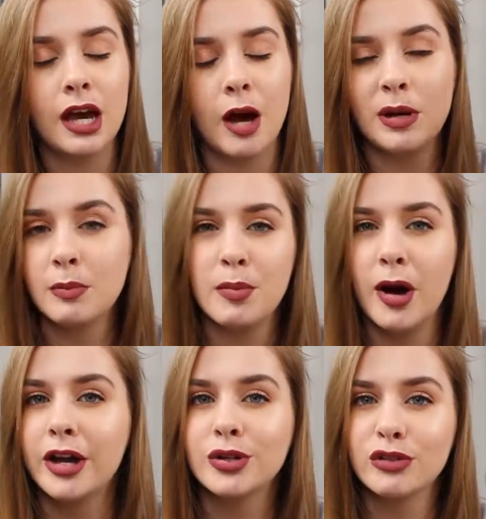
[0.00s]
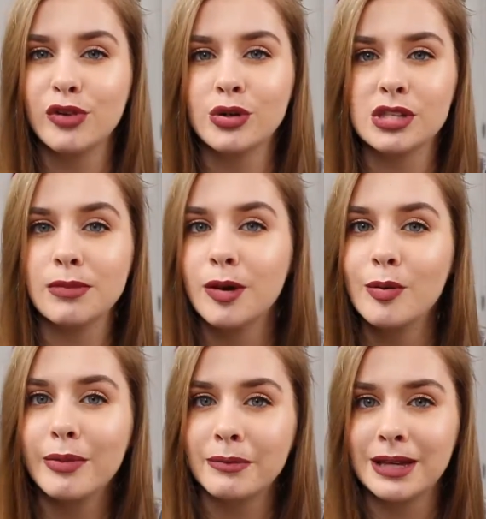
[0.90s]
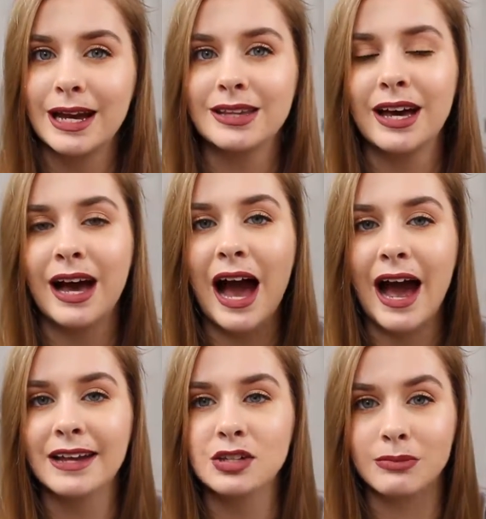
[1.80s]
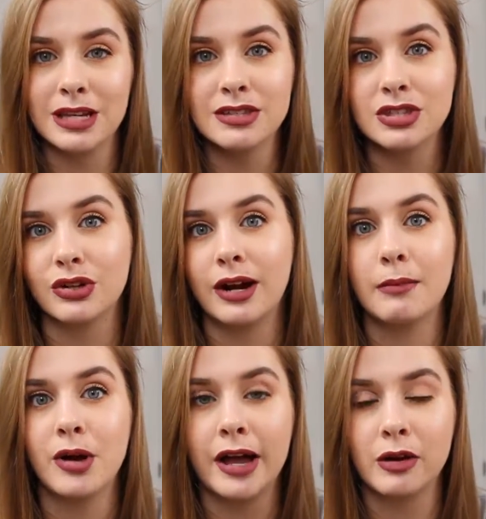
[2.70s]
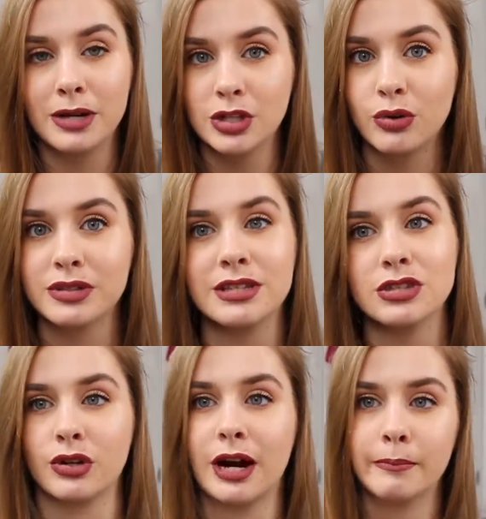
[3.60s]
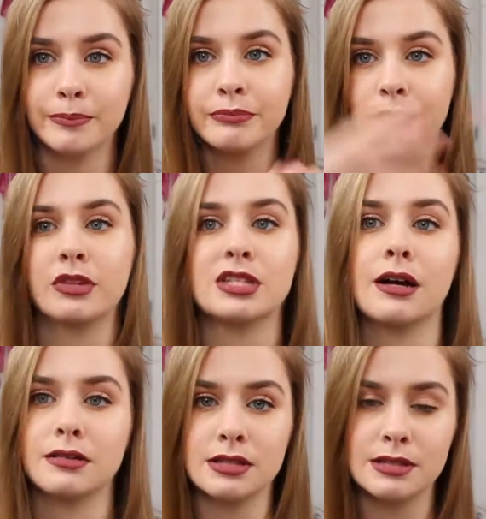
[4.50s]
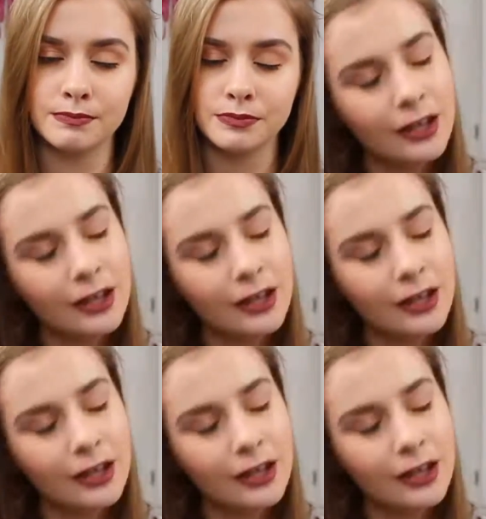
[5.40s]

I'm a little bit behind on the vlogs at the moment but I'm getting there and on my Instagram and on my dog's Instagram, tons.